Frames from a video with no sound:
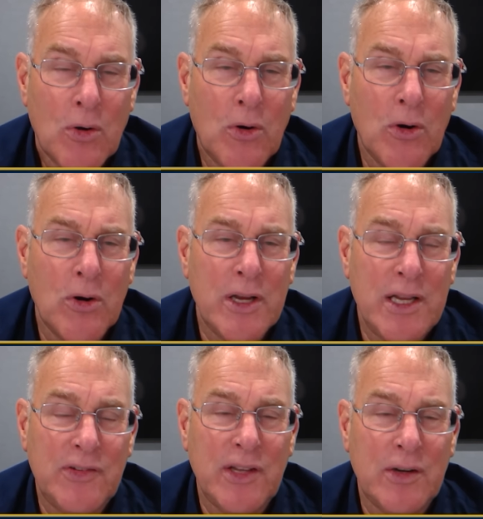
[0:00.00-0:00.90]
Or
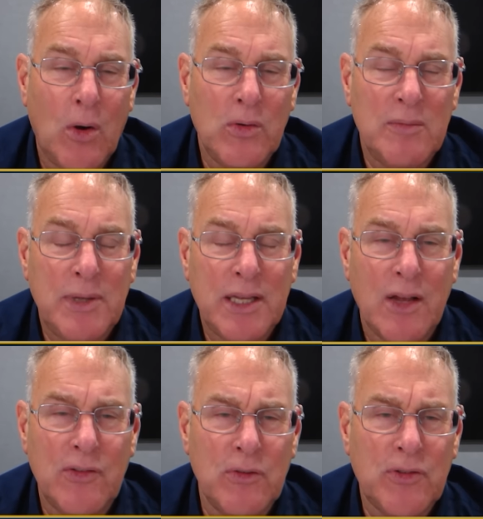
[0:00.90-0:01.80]
is it only
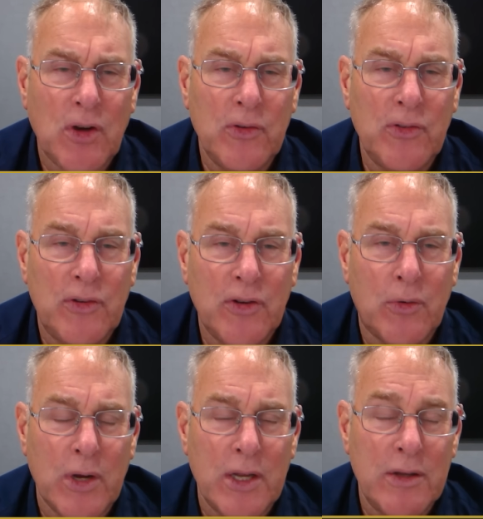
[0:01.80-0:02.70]
because you've chosen to
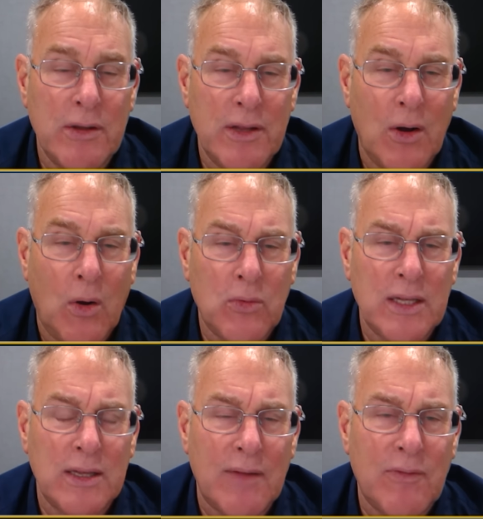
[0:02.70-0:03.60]
grid the
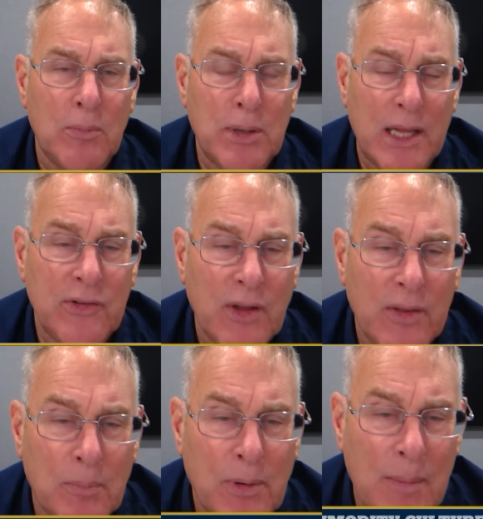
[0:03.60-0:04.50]
only level place
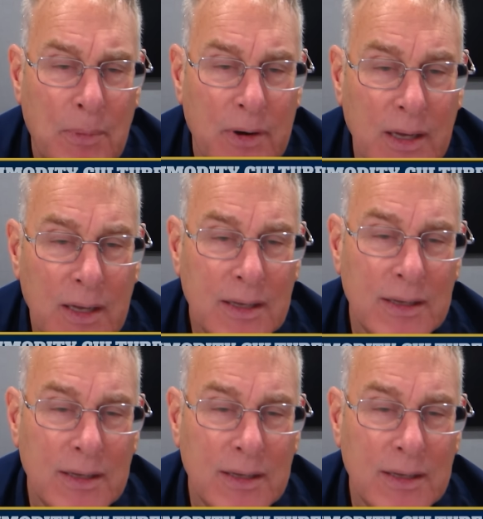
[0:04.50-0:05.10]
on the property,